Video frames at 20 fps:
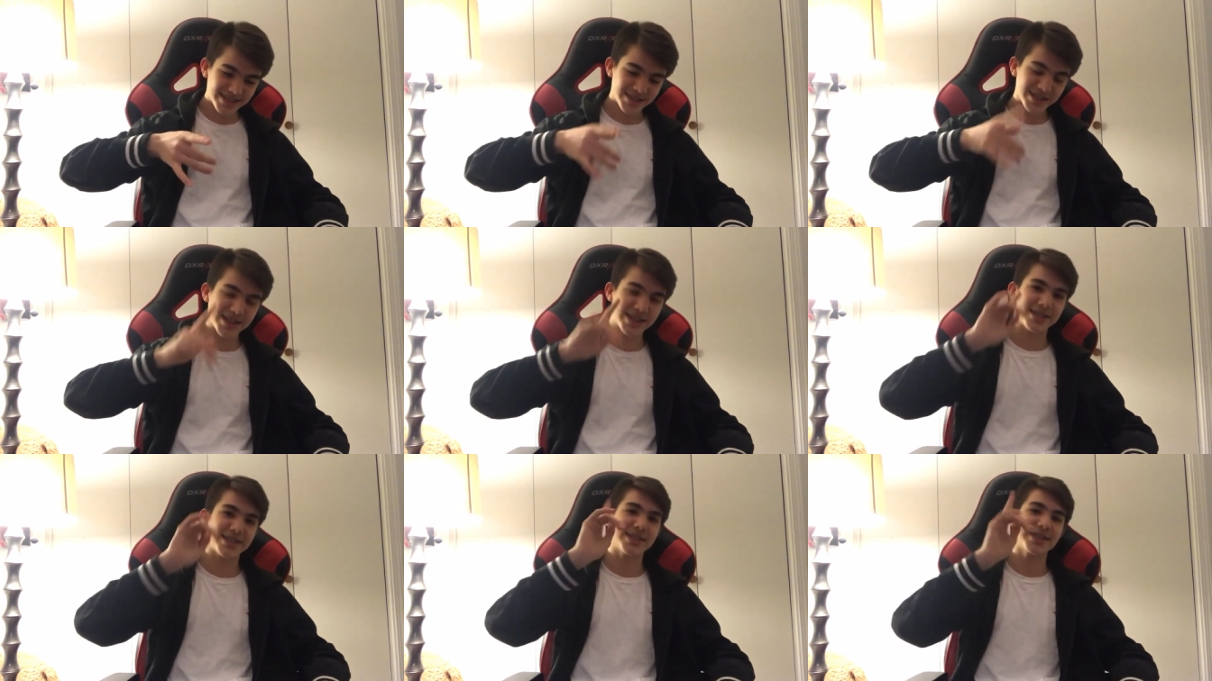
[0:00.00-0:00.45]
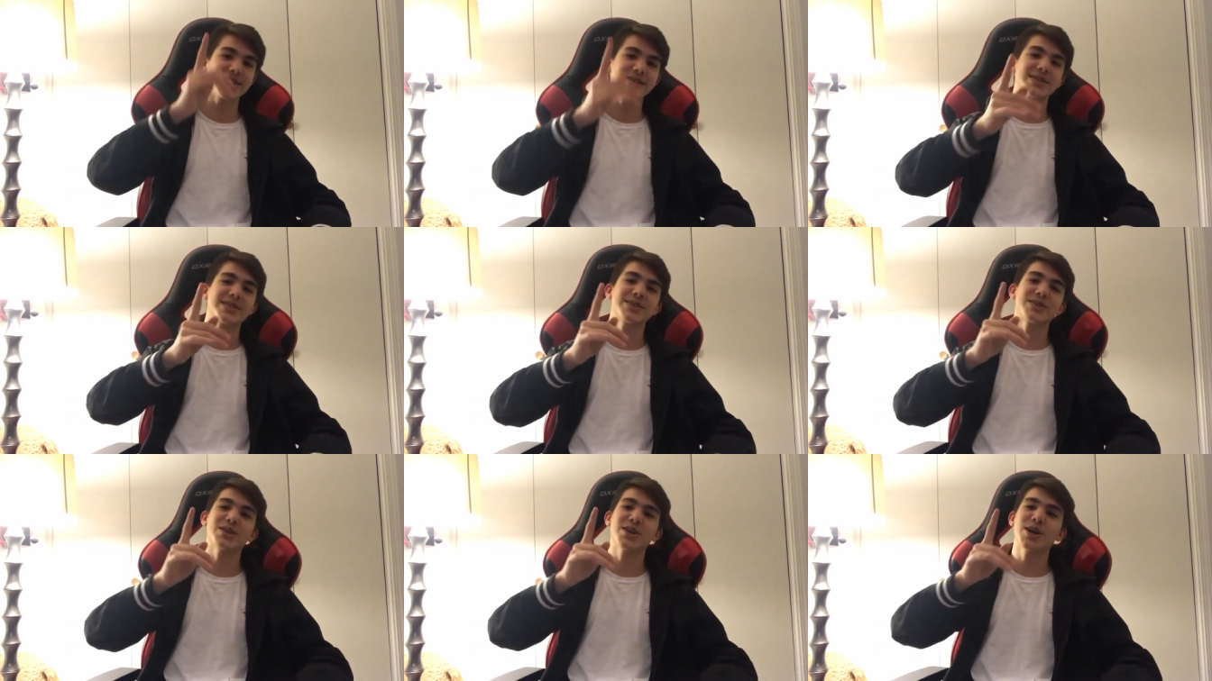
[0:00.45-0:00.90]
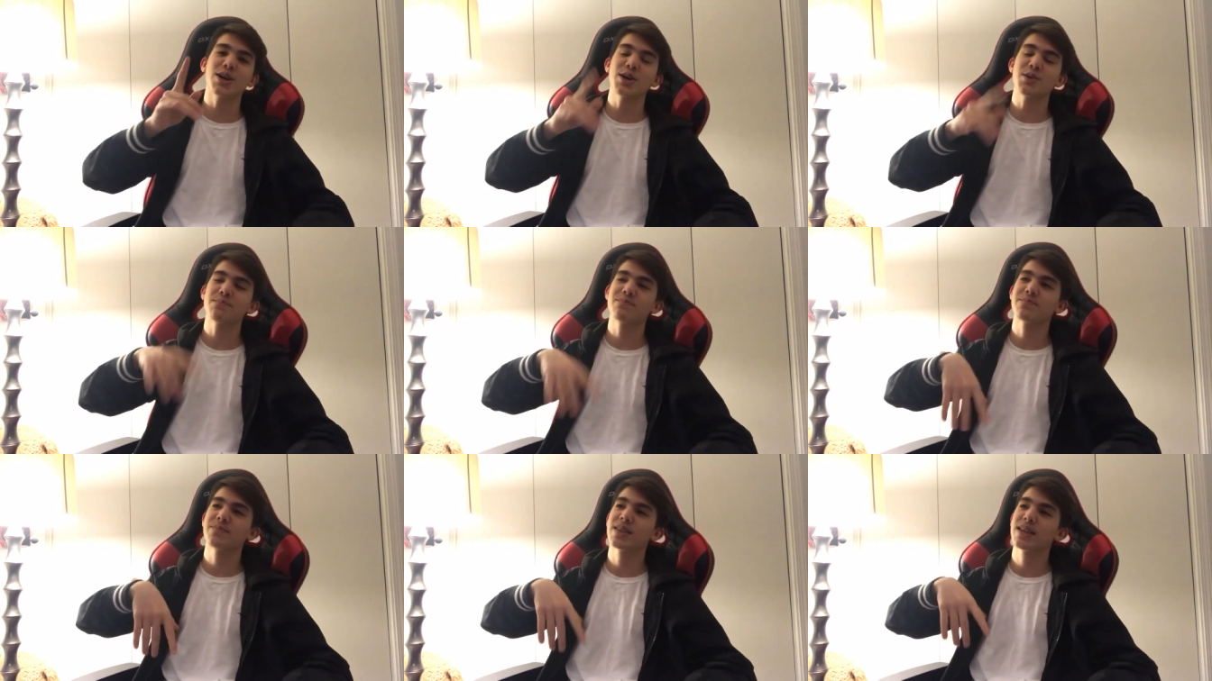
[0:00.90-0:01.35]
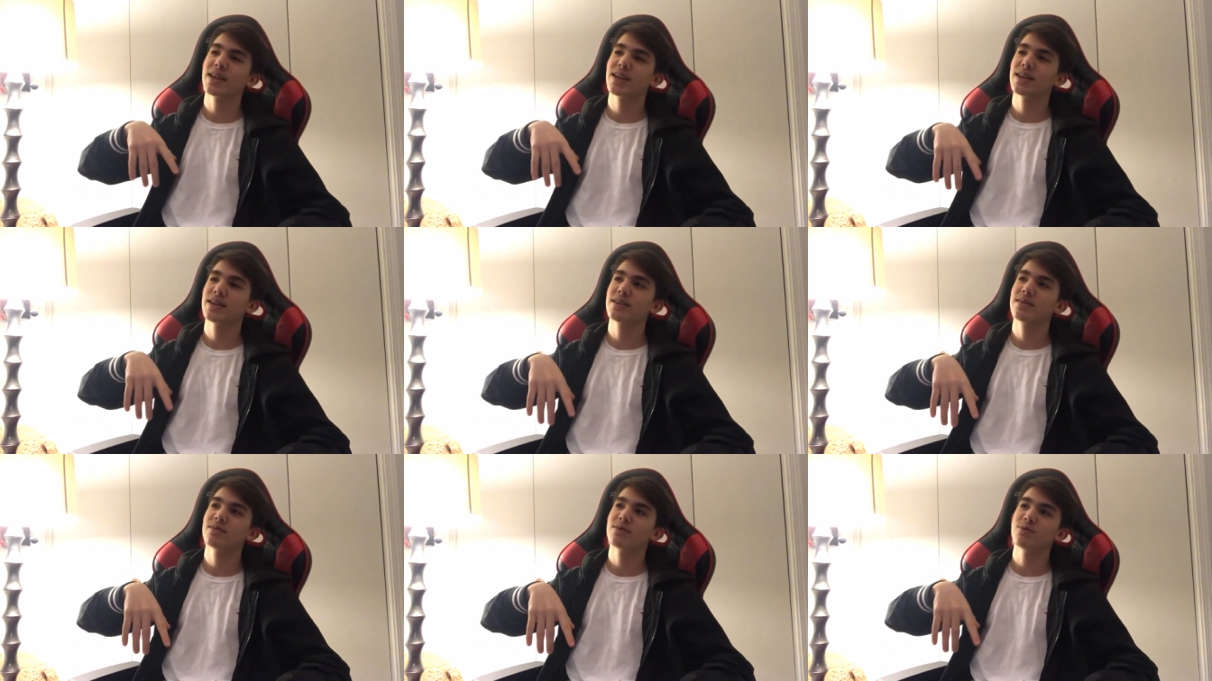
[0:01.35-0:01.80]
Okay, so this is like
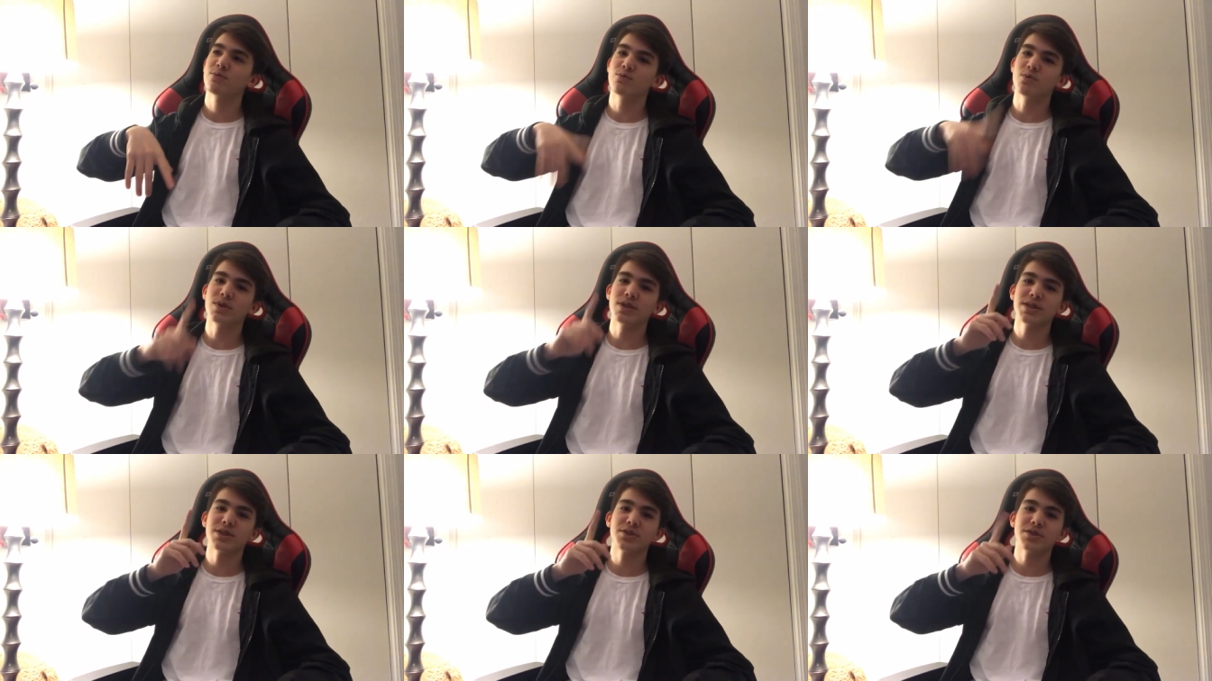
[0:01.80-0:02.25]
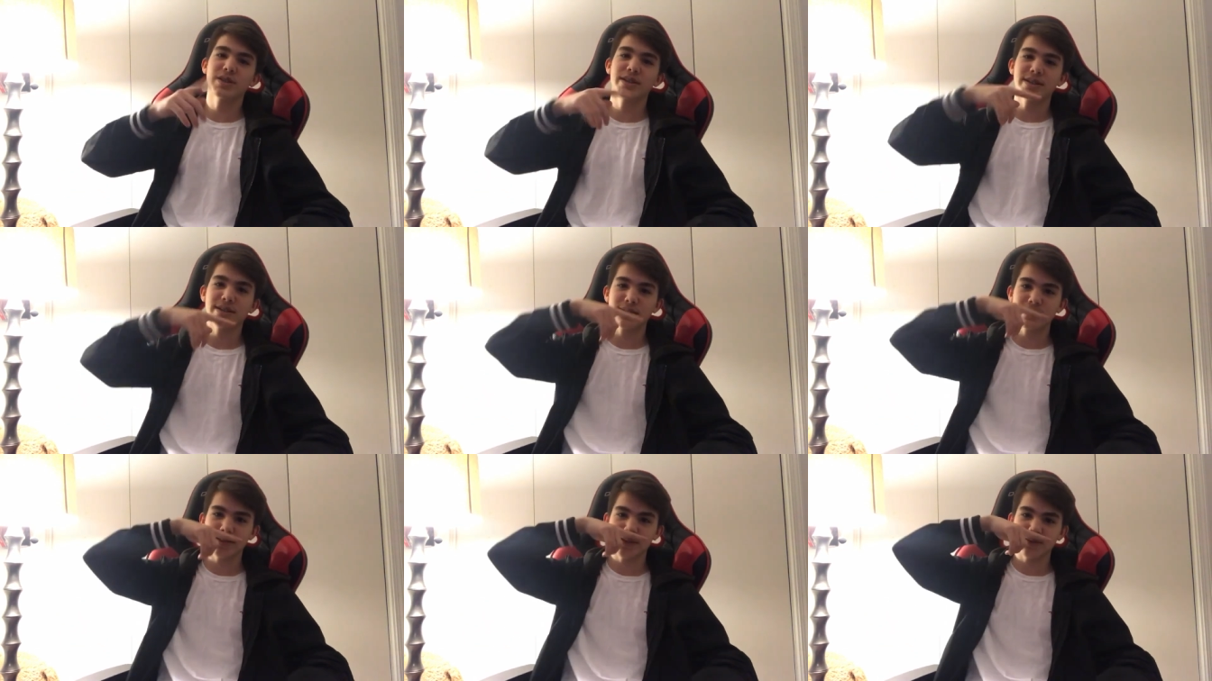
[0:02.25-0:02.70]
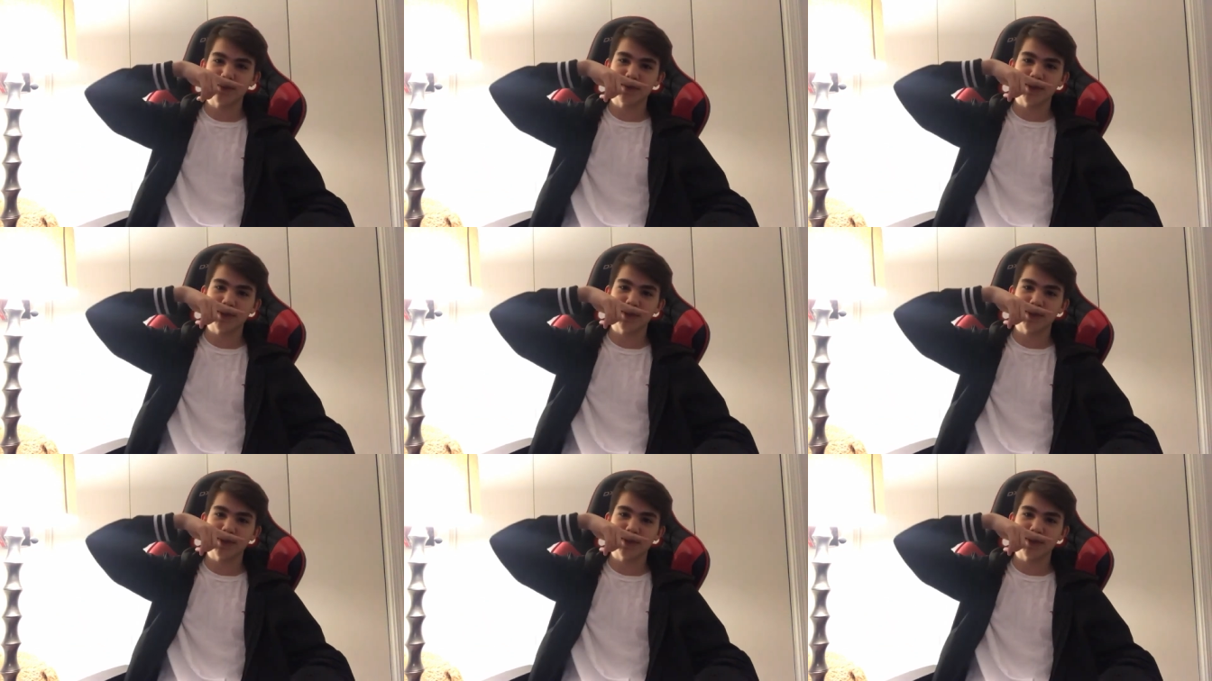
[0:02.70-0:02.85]
one drink. This